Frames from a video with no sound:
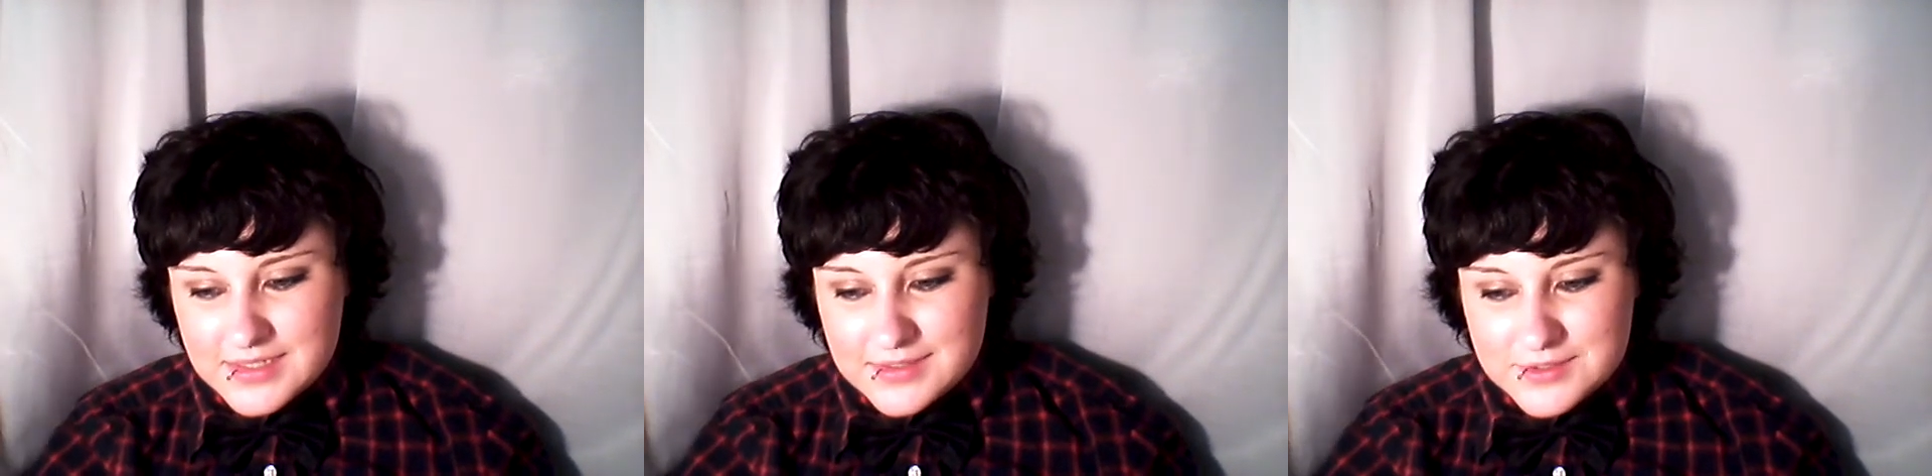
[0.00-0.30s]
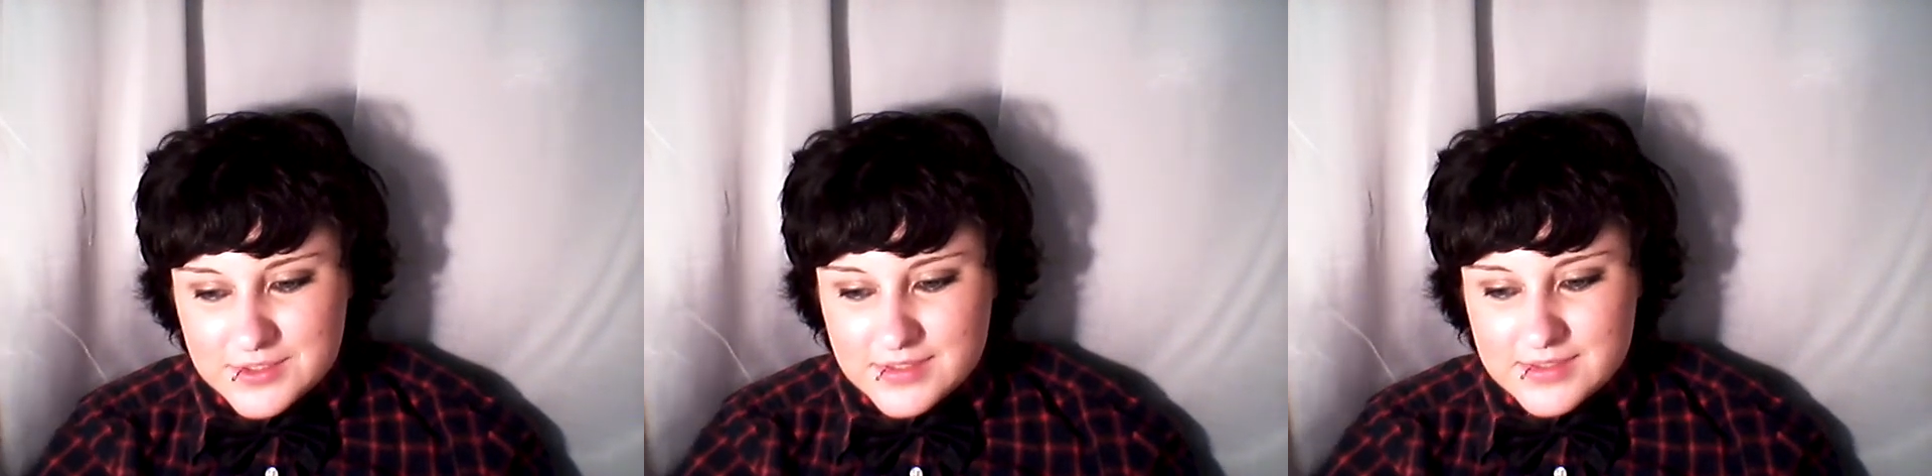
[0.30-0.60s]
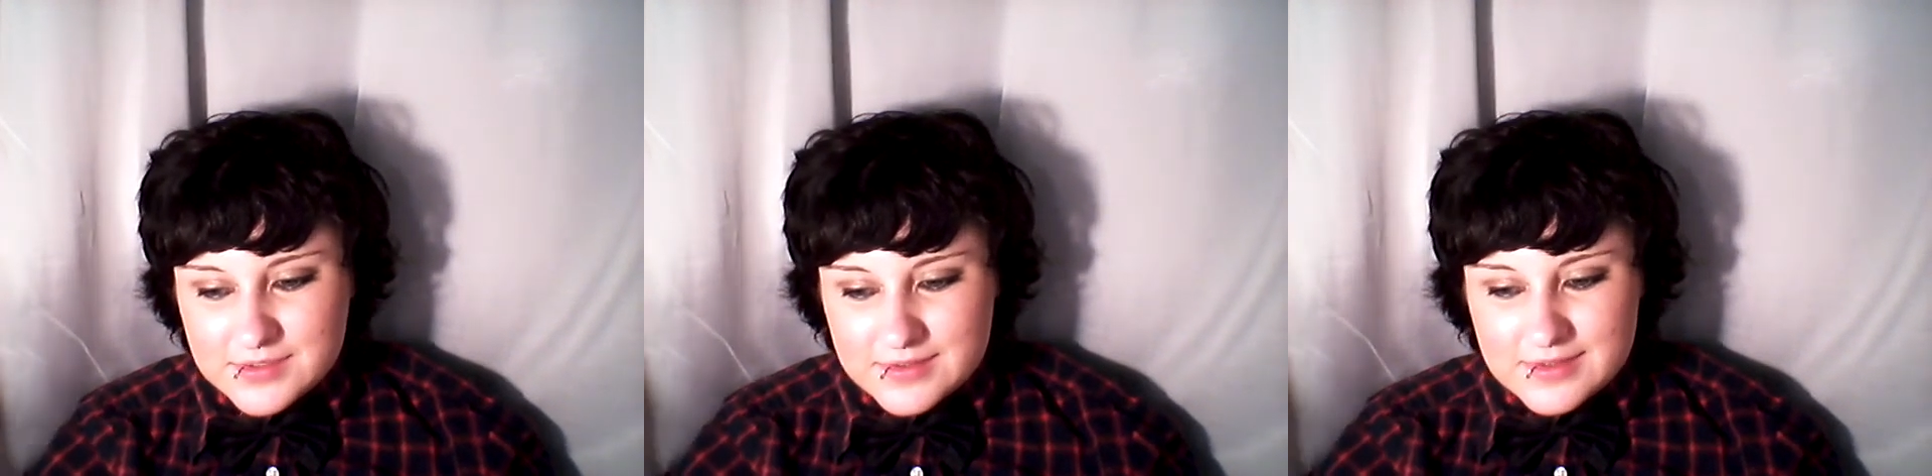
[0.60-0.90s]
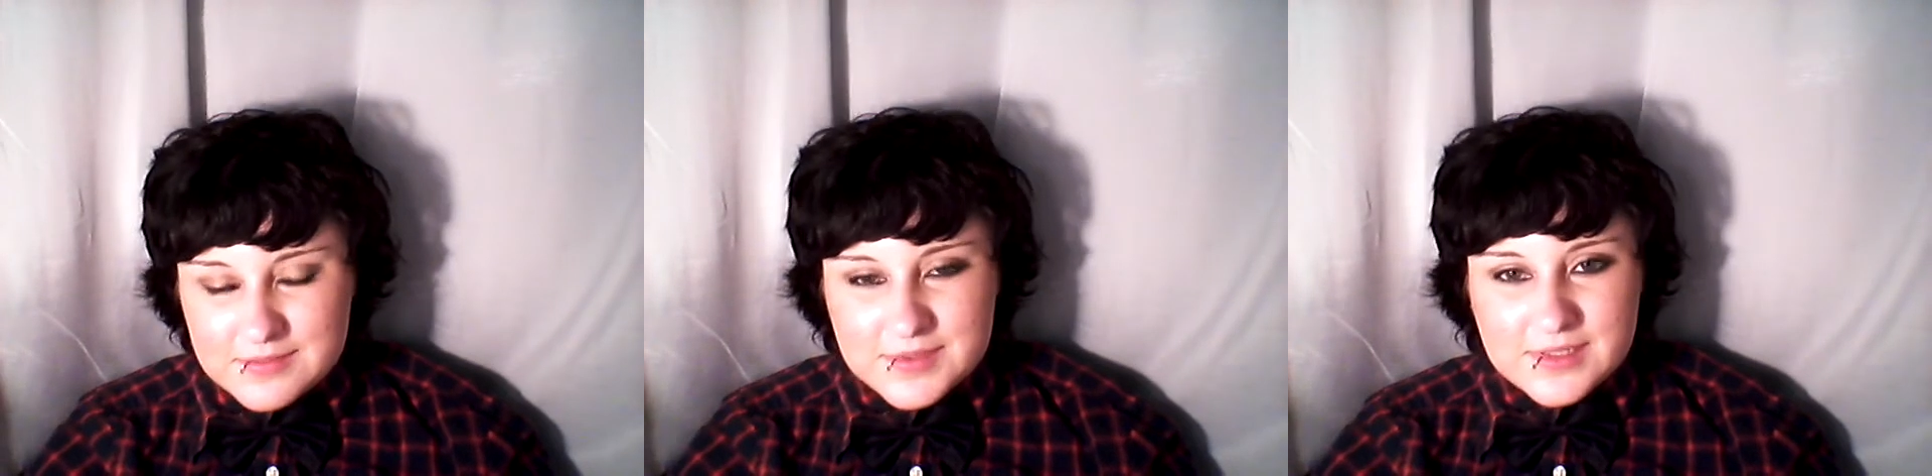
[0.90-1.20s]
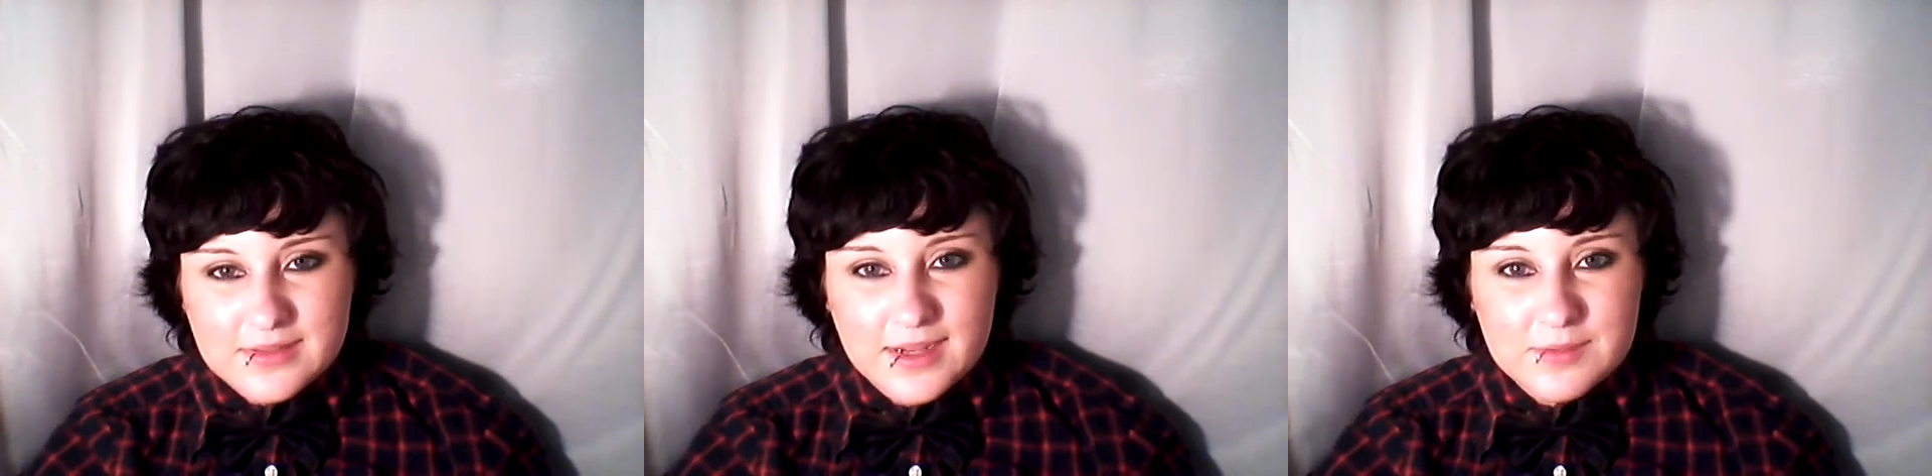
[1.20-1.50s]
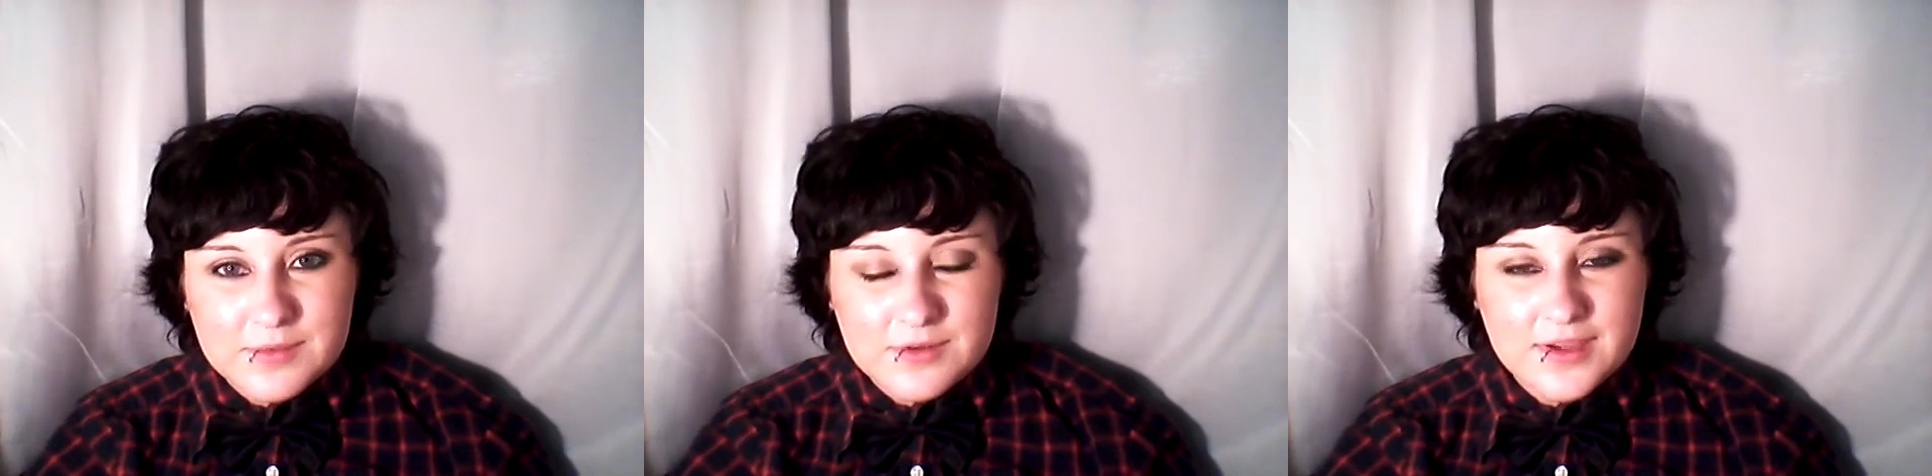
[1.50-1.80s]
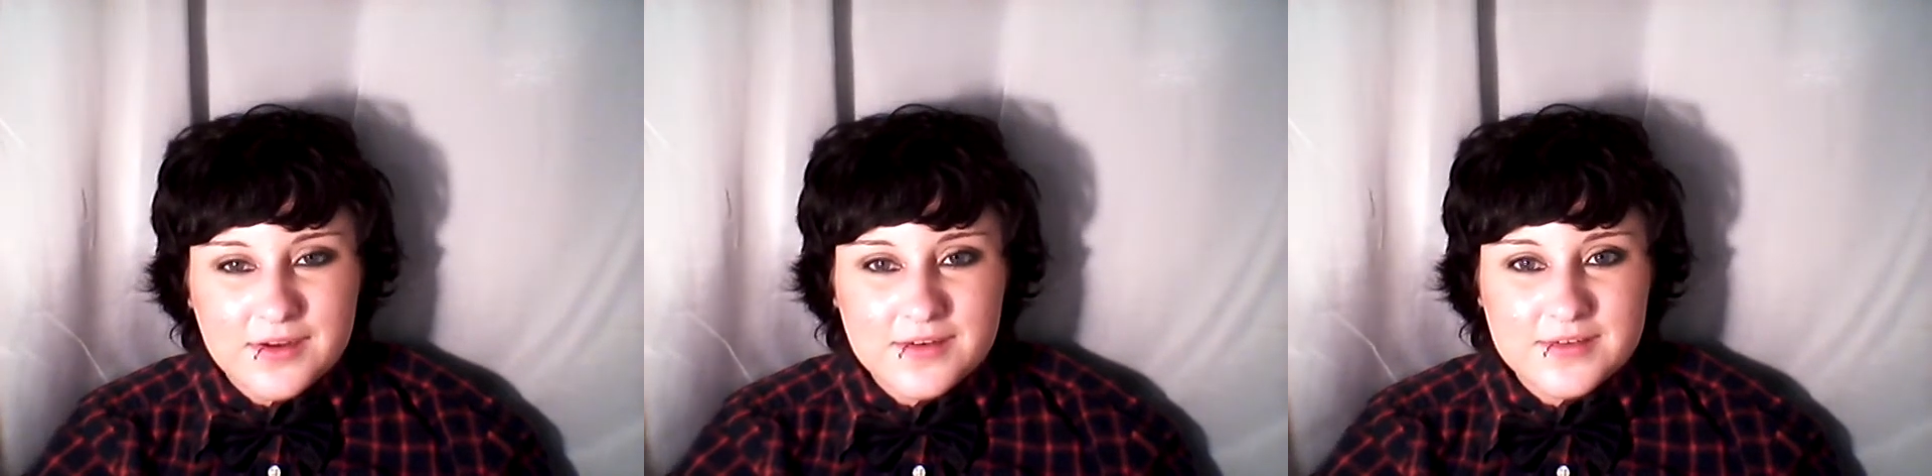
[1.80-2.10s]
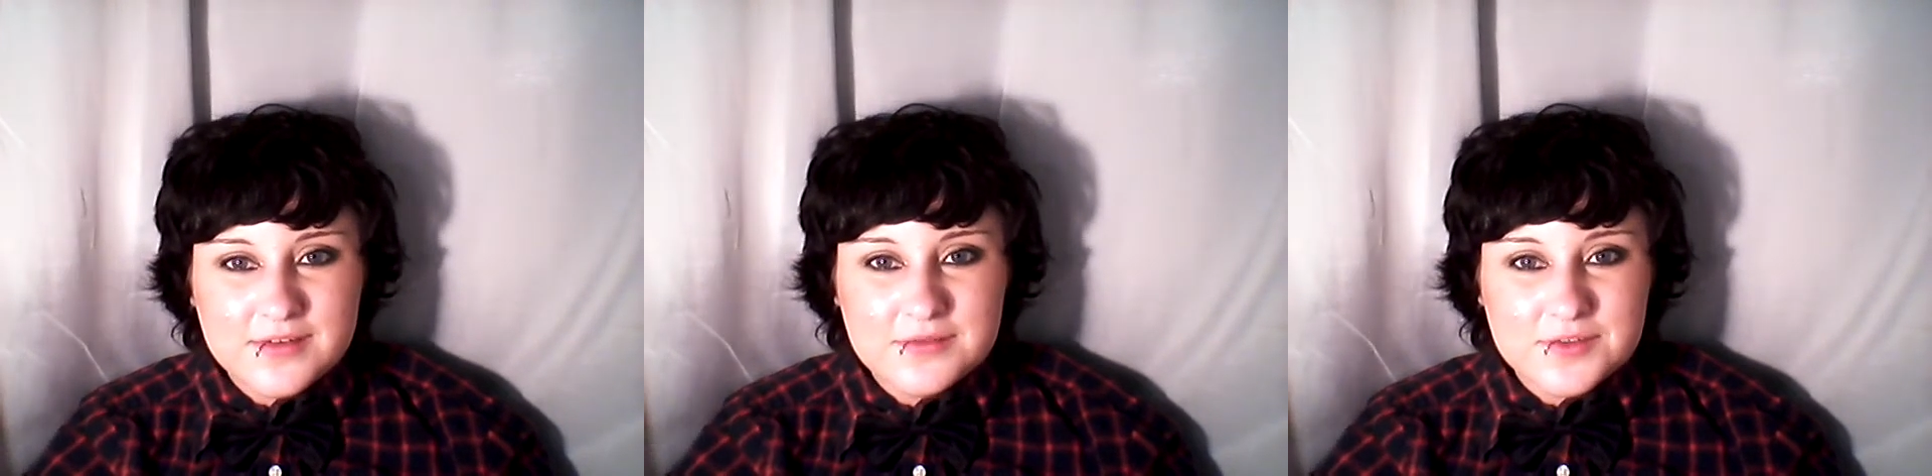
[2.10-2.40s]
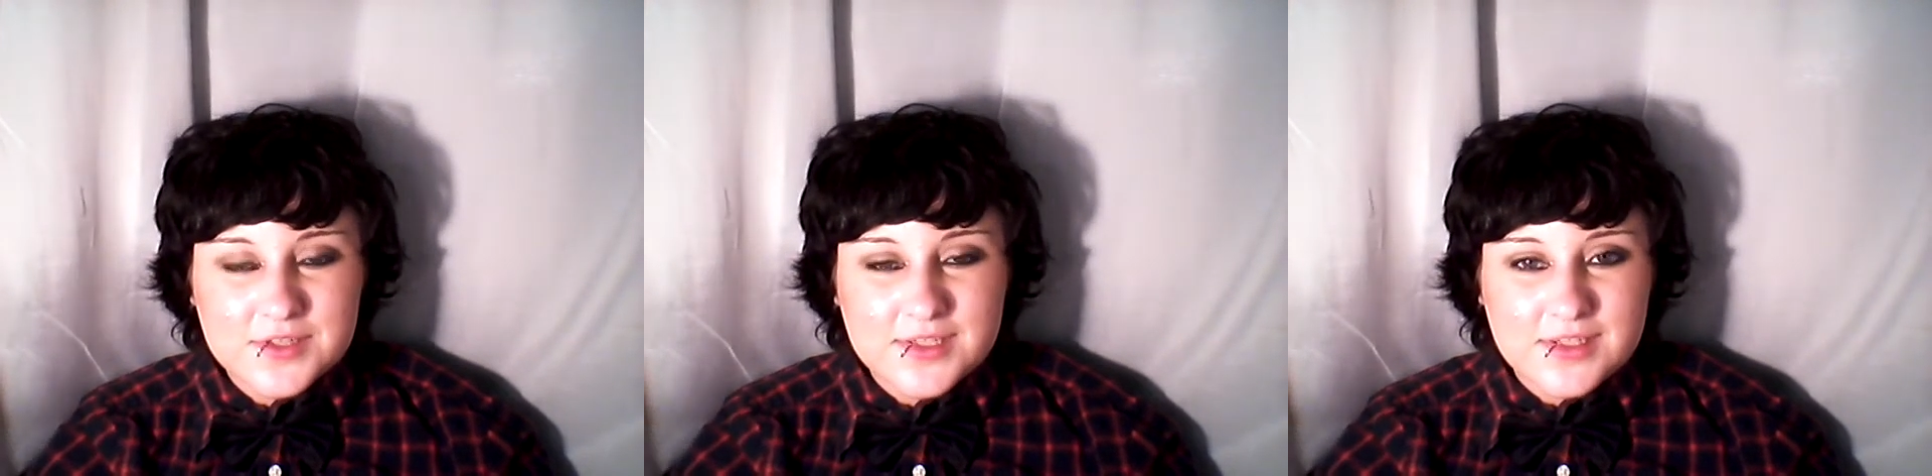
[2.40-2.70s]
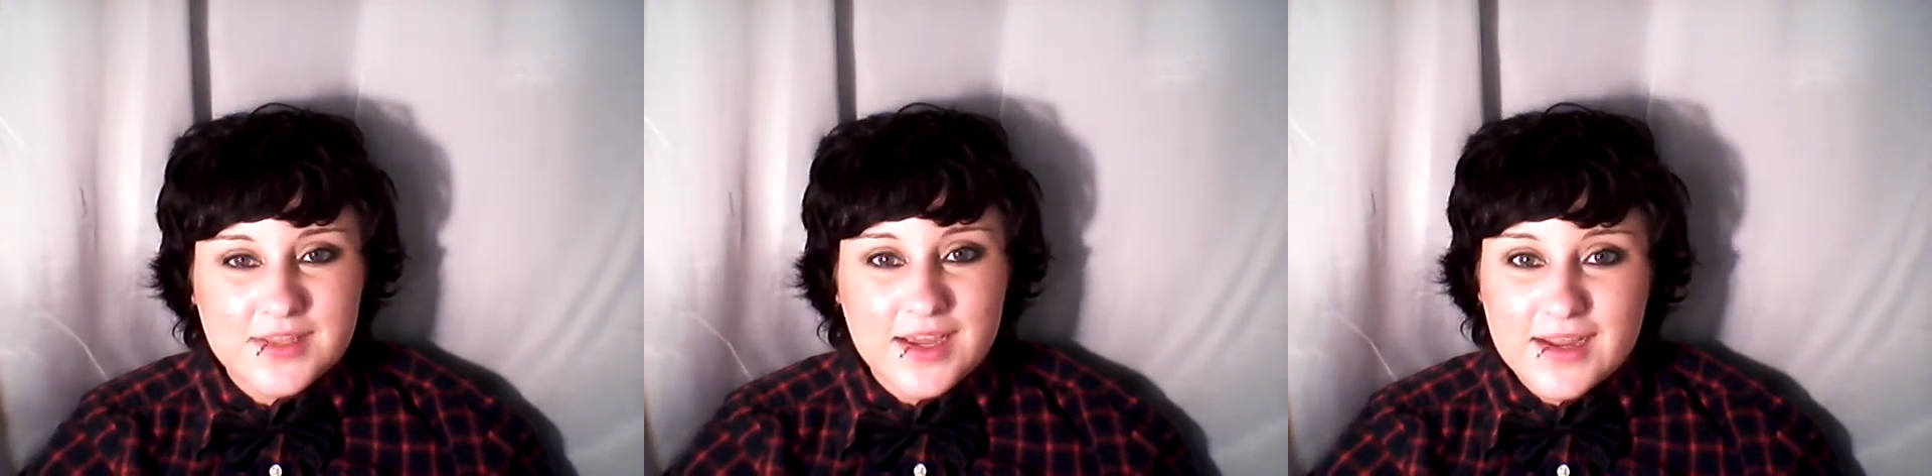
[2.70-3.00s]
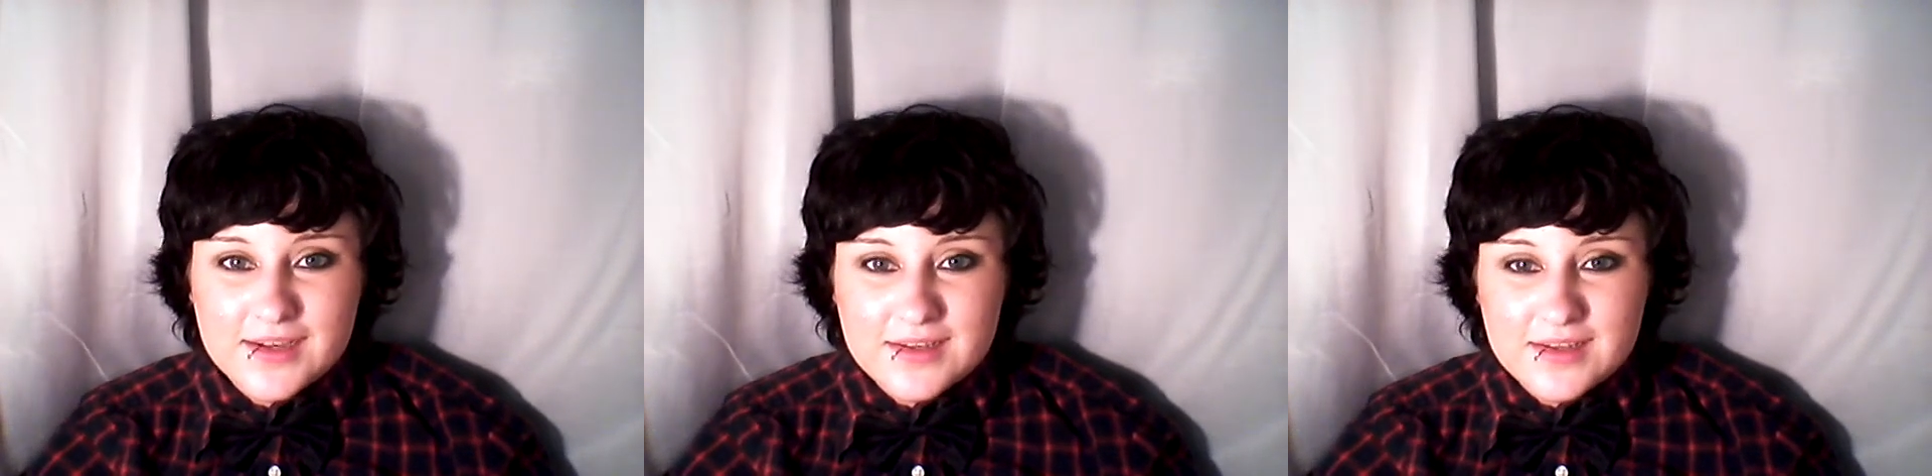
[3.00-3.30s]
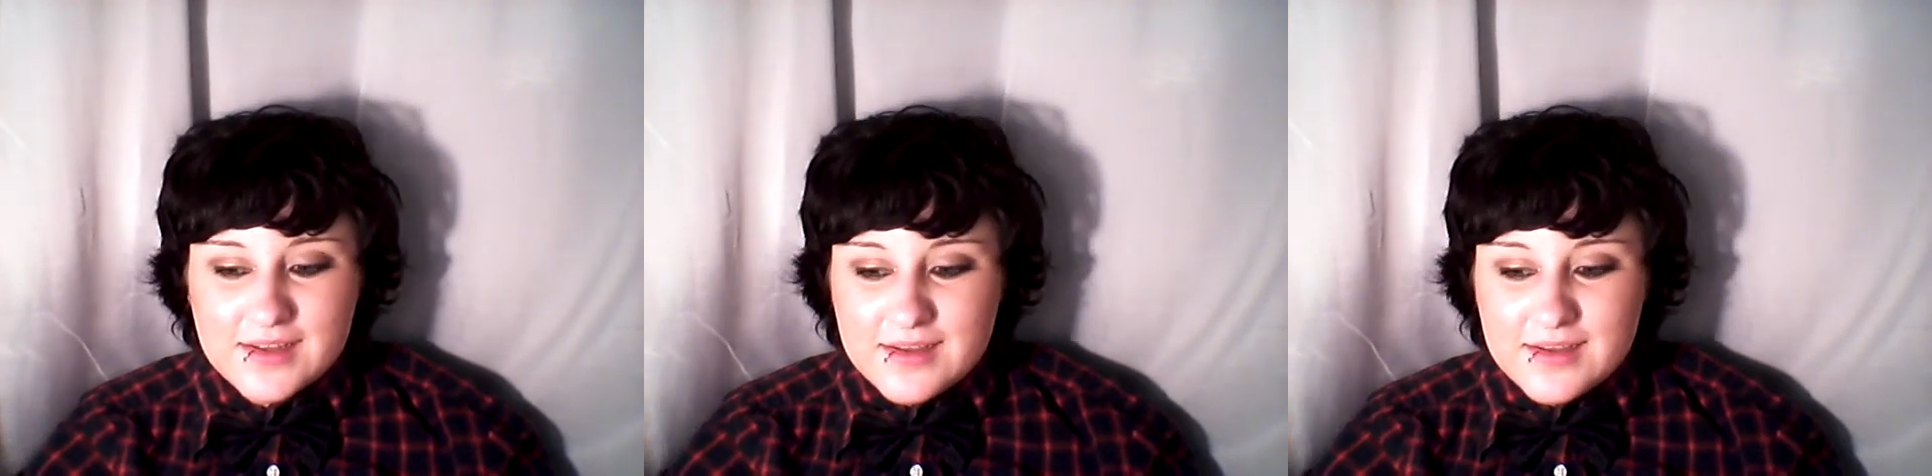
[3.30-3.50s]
Is she still going to be a likable character if she did that?